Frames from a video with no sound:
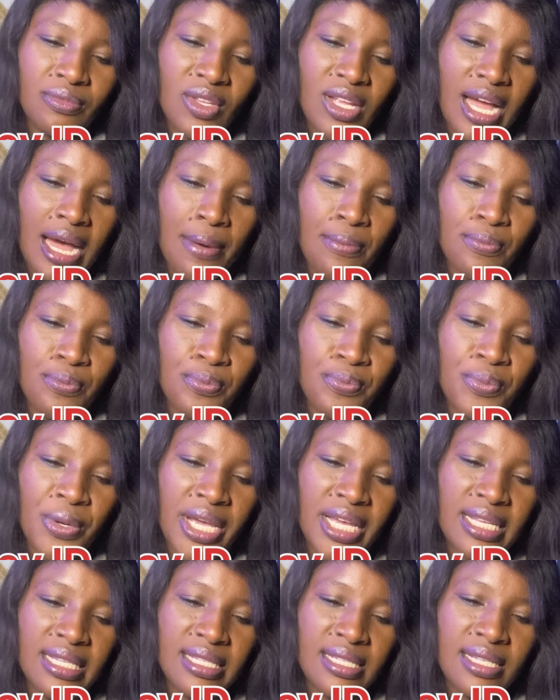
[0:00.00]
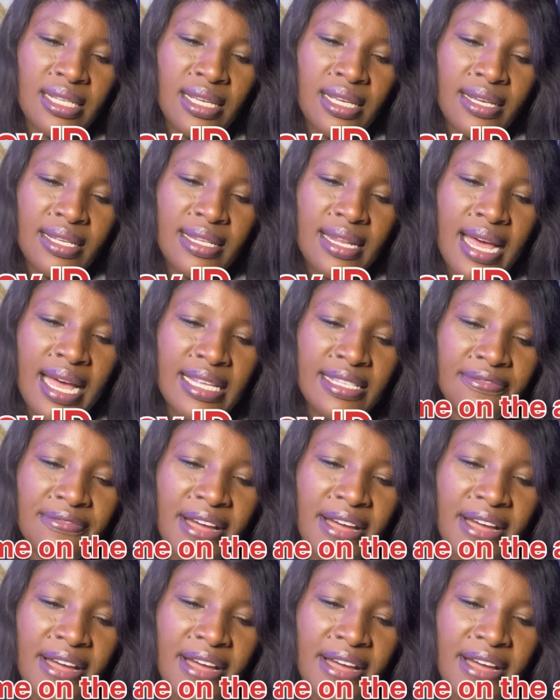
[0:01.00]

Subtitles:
and paste. That's